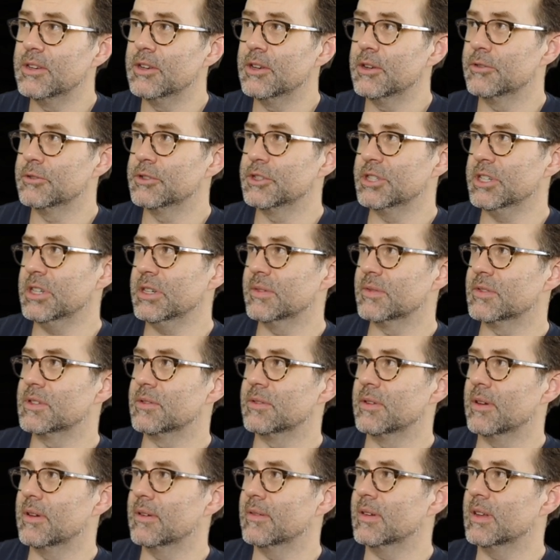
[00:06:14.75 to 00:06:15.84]
and no shiv, so
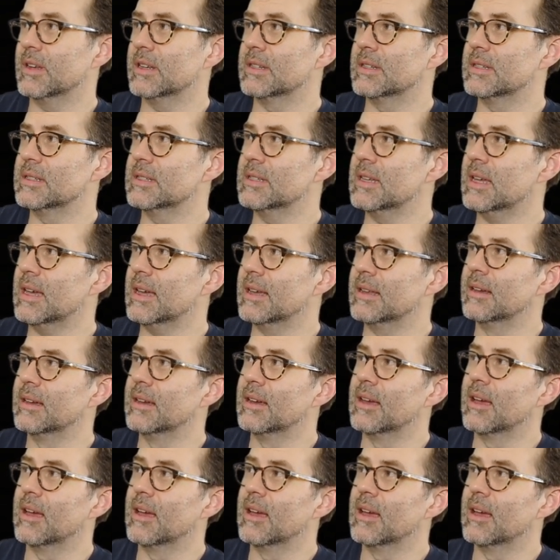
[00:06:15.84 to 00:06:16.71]
now I've got to decide.